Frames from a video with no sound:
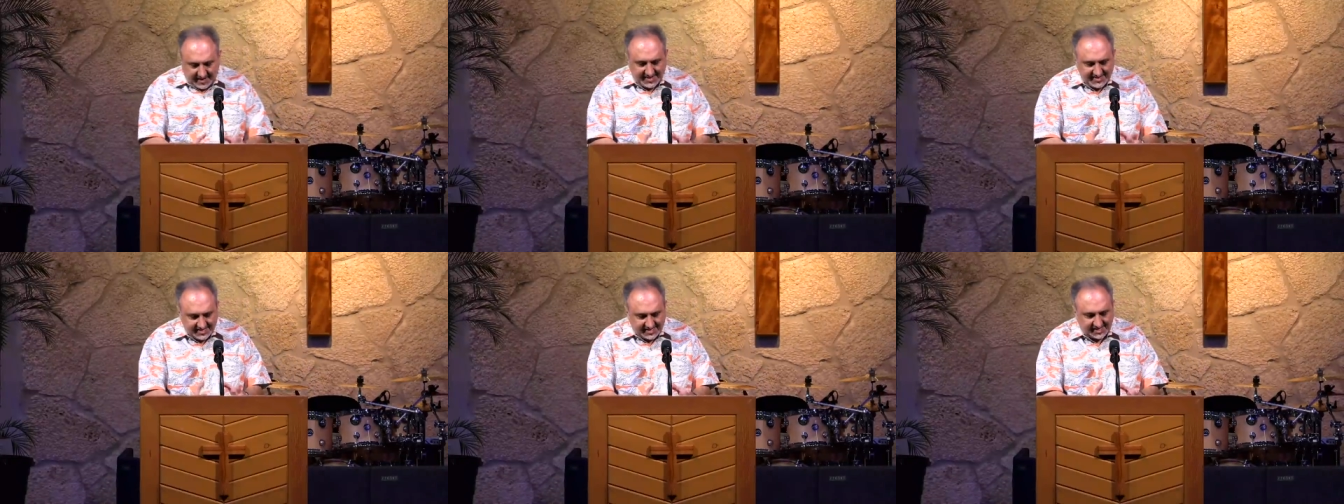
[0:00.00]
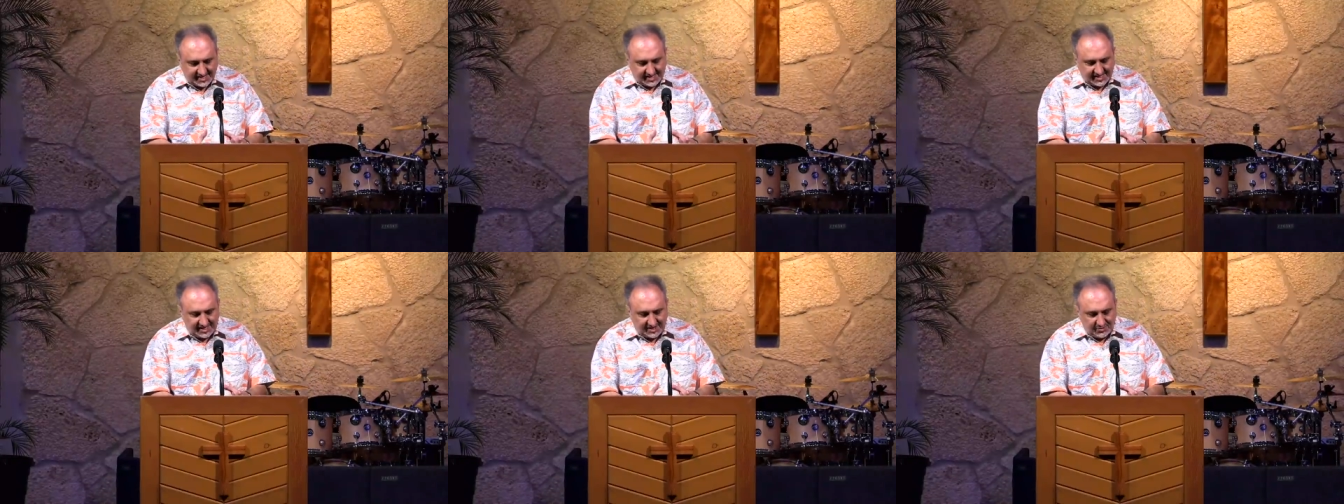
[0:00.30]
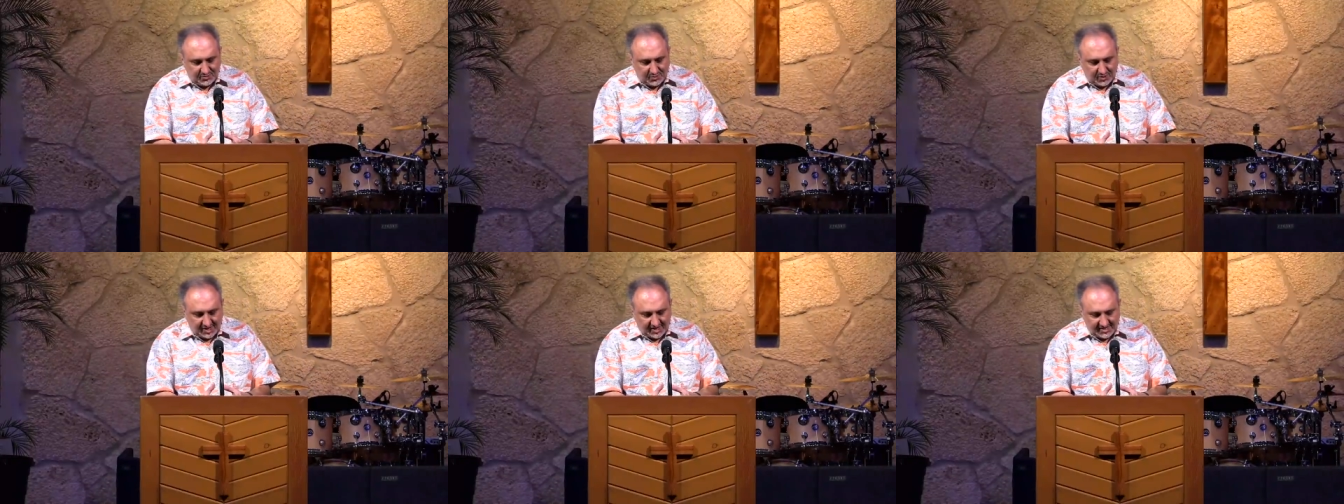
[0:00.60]

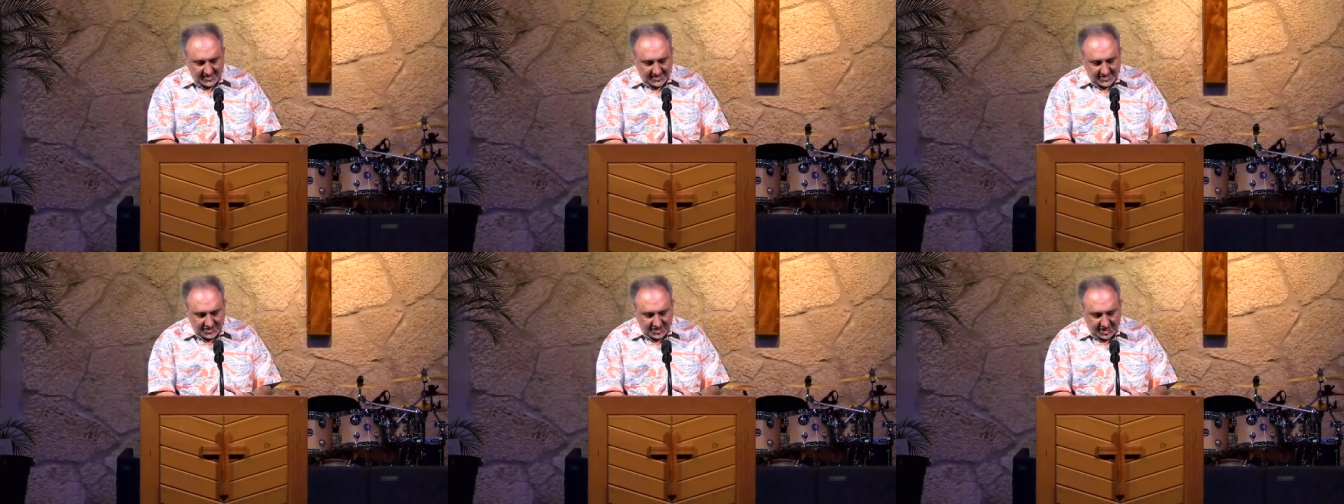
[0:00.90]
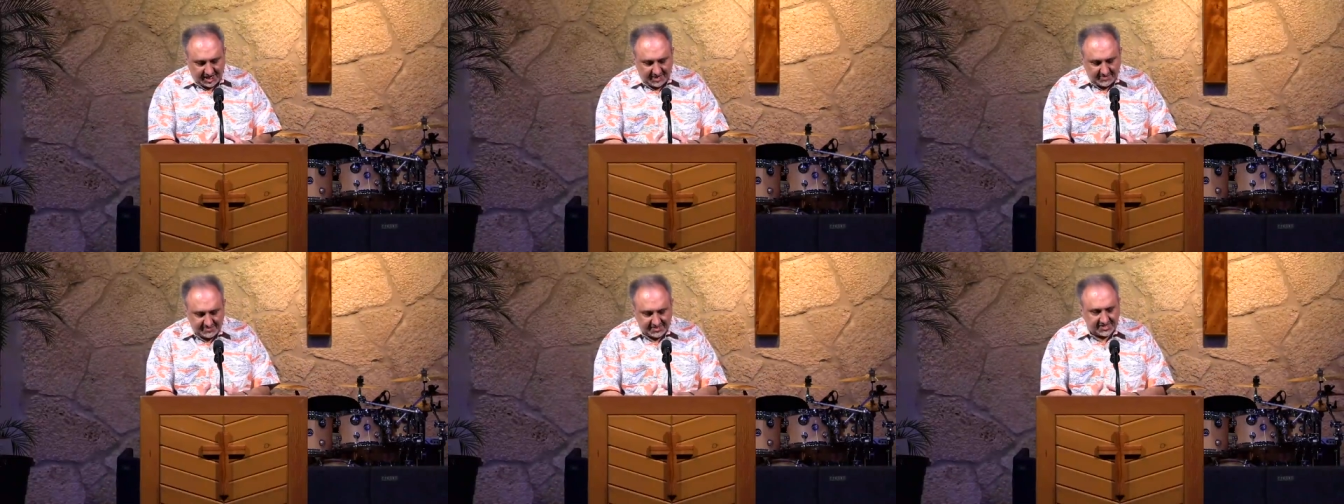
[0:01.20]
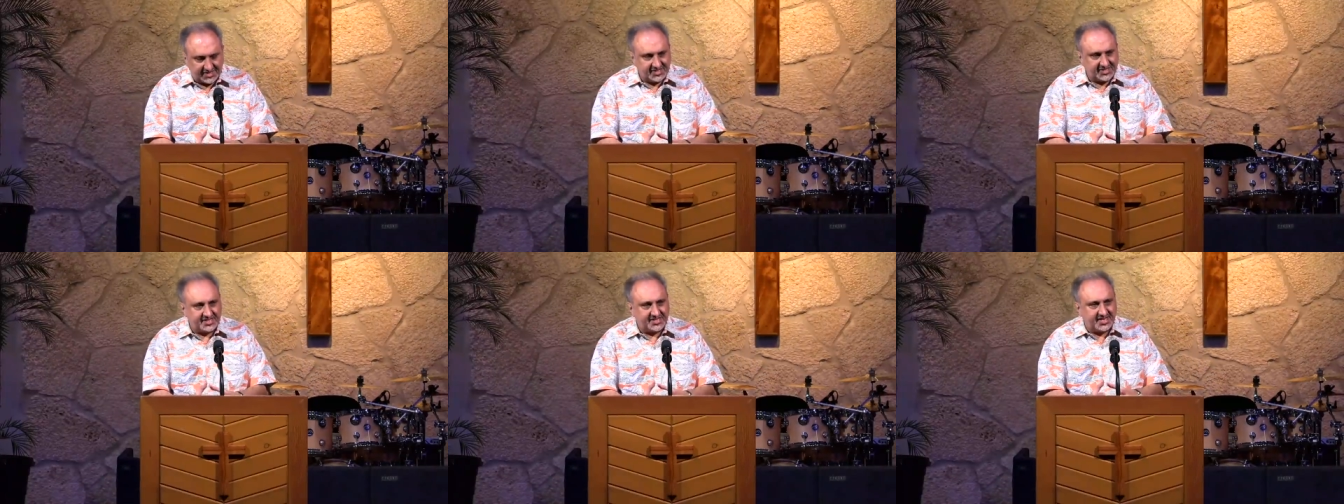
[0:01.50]
Basically, what
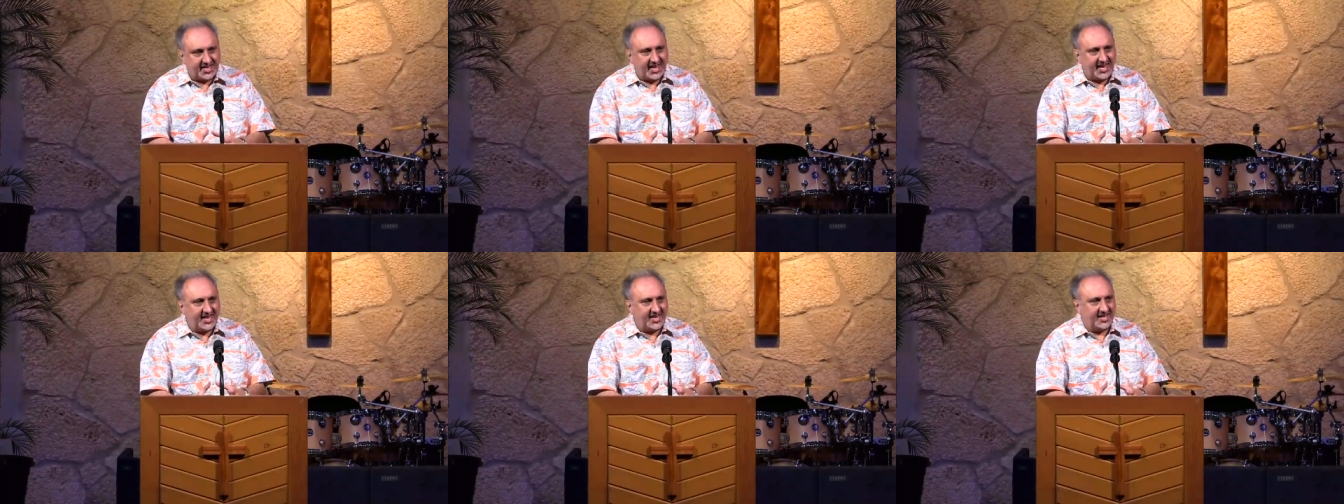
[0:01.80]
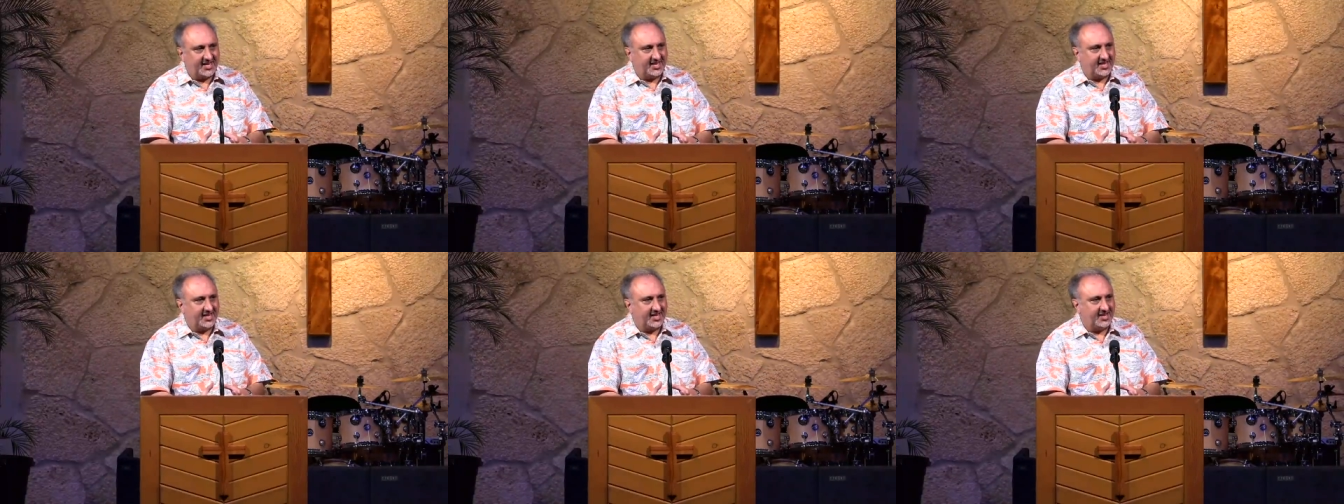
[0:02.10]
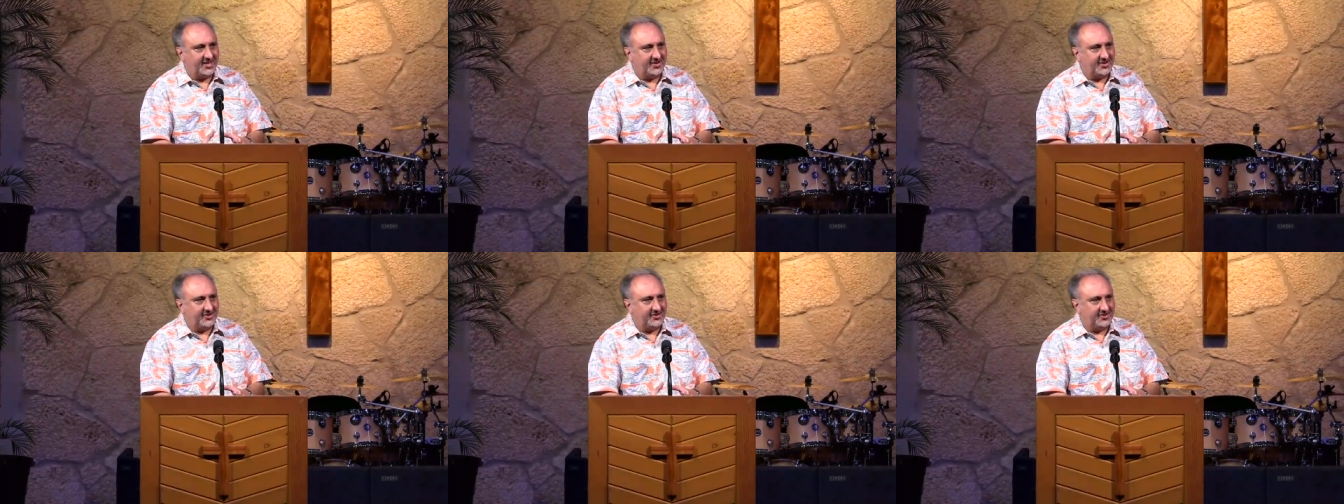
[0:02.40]
James is saying
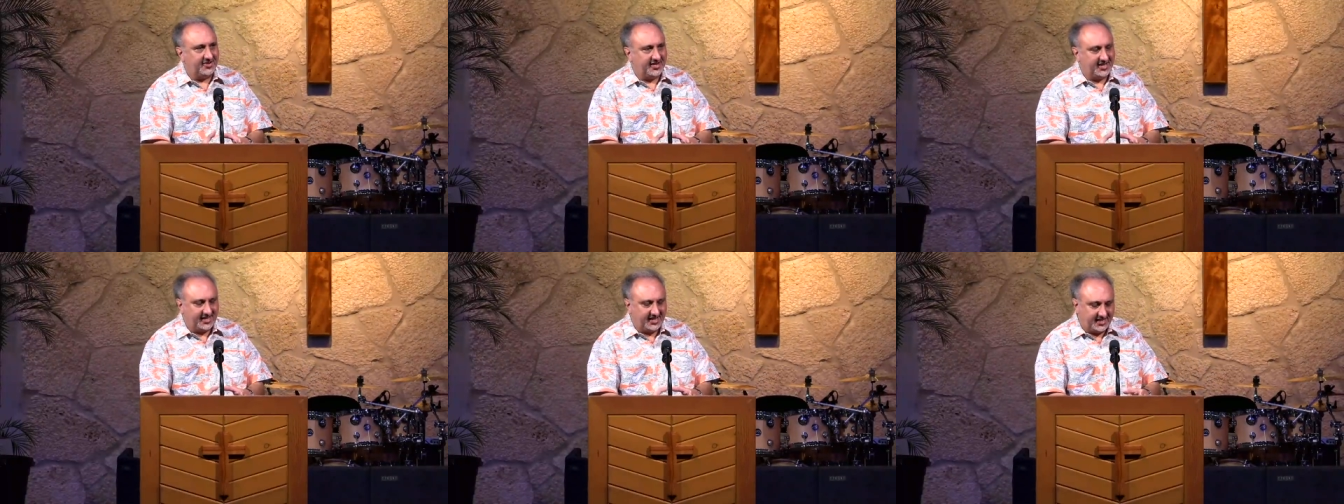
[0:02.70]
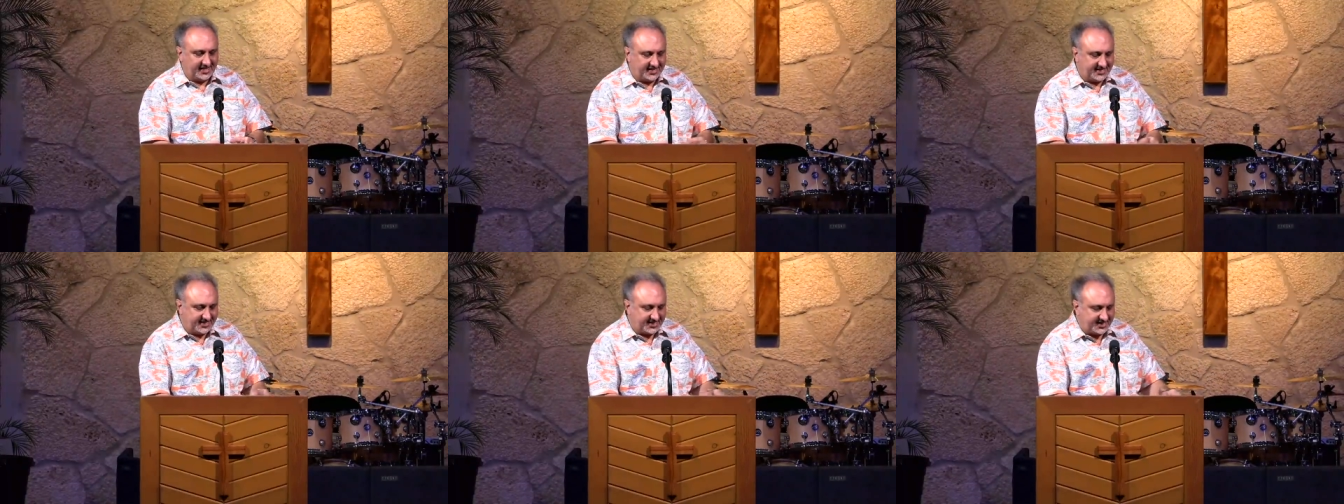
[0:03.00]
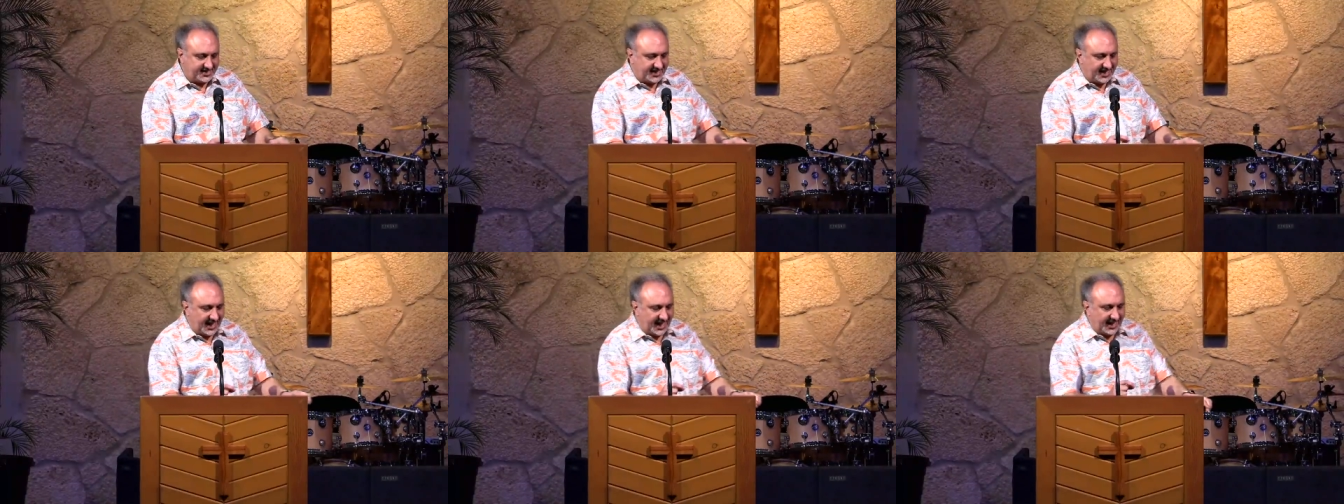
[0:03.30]
here
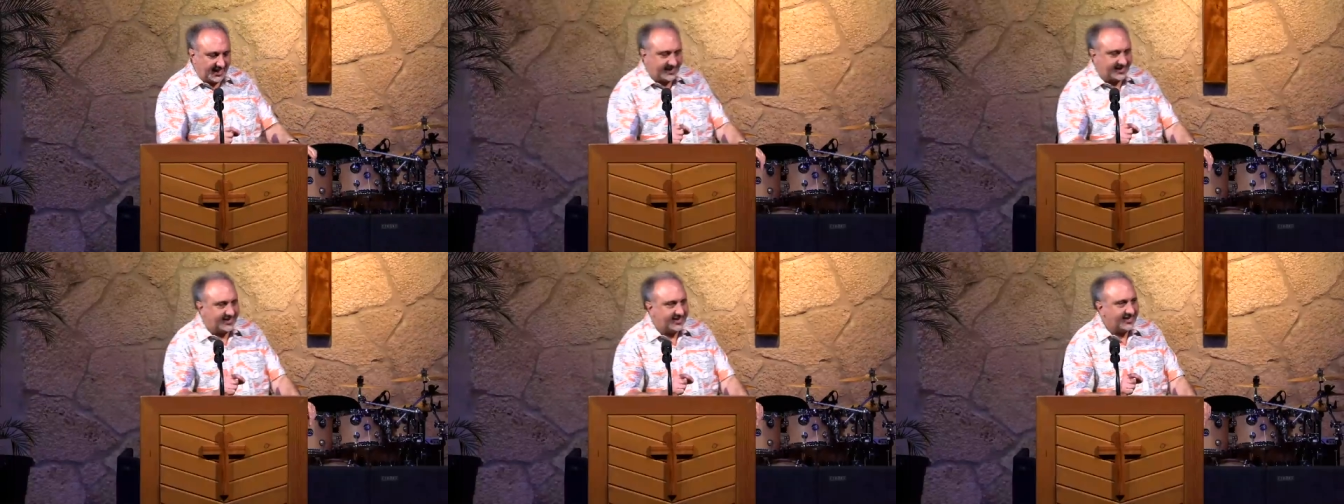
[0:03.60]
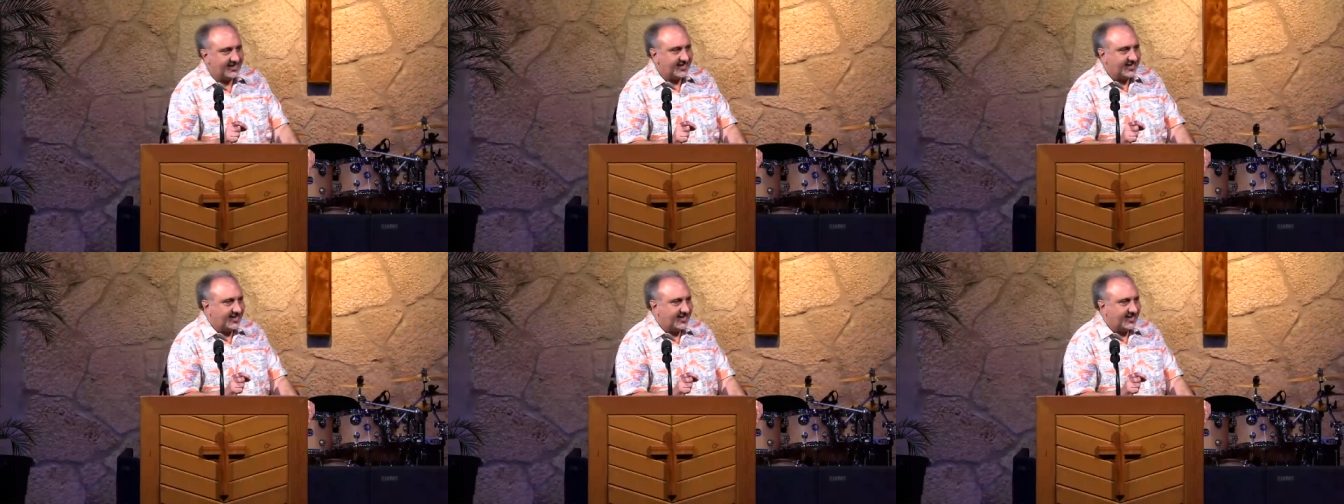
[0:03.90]
is that